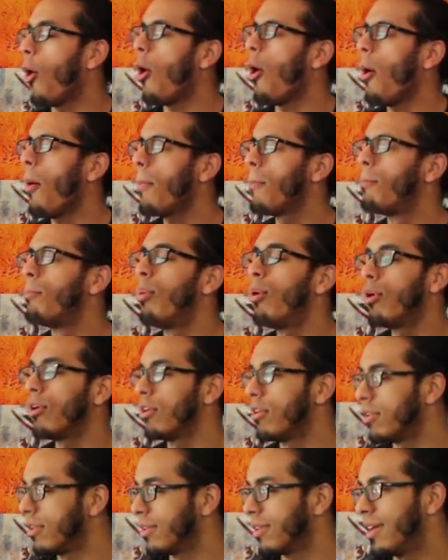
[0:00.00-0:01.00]
all
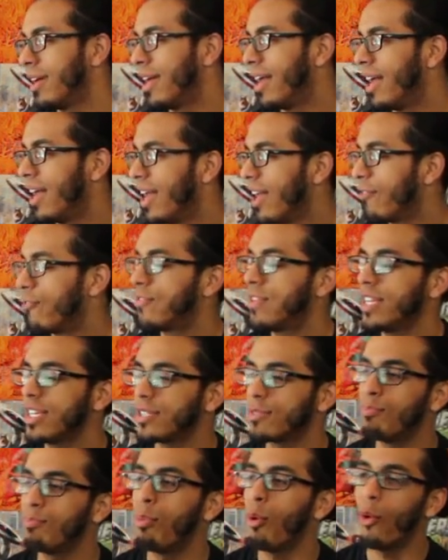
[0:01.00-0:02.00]
bull if
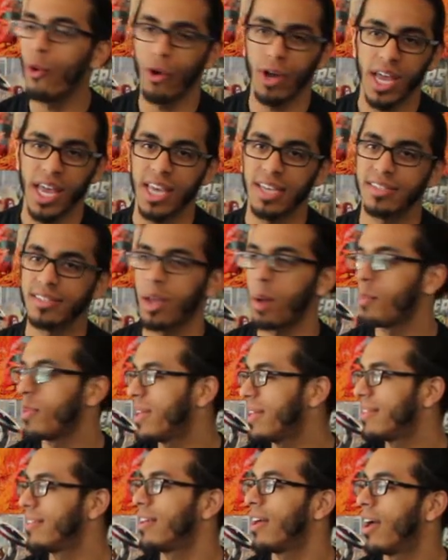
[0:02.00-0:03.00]
this boy
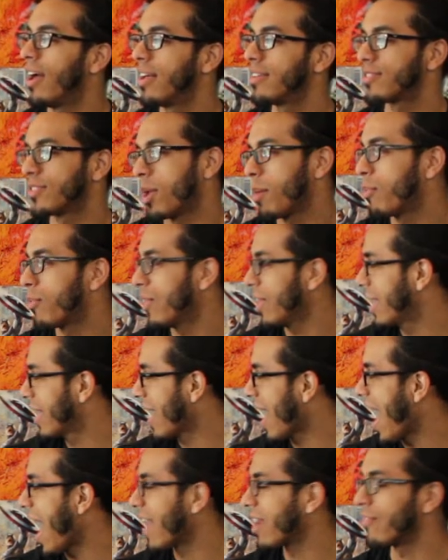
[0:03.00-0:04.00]
summoned
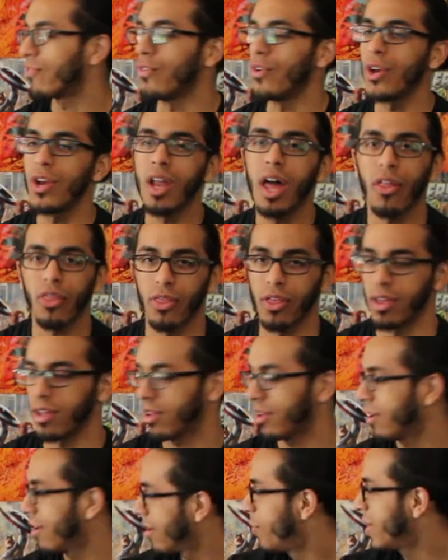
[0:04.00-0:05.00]
something out of
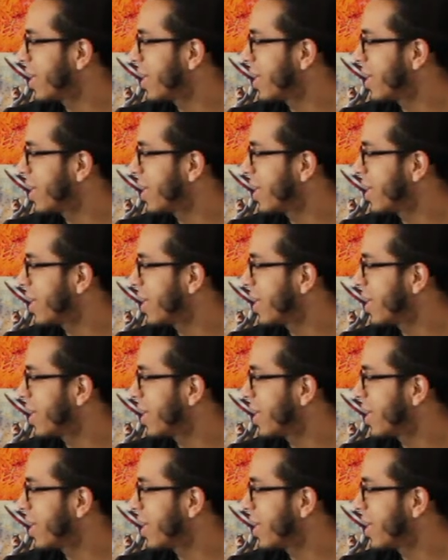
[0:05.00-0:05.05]
nothing.